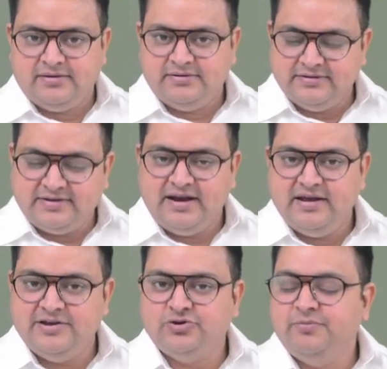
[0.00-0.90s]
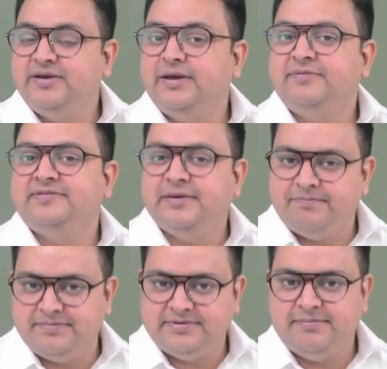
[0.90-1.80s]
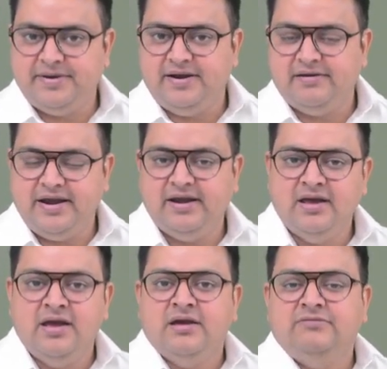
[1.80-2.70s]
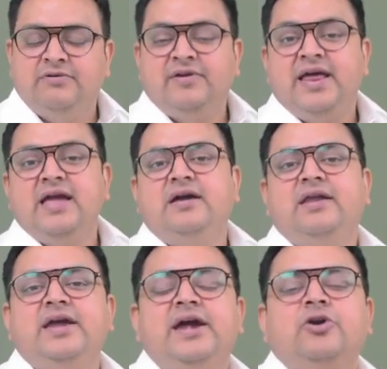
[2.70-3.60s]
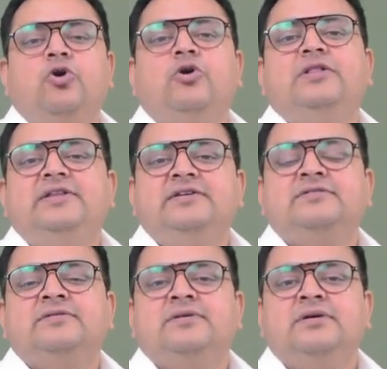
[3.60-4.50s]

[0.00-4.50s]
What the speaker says: This category should be kept separate, right? We will aggregate all these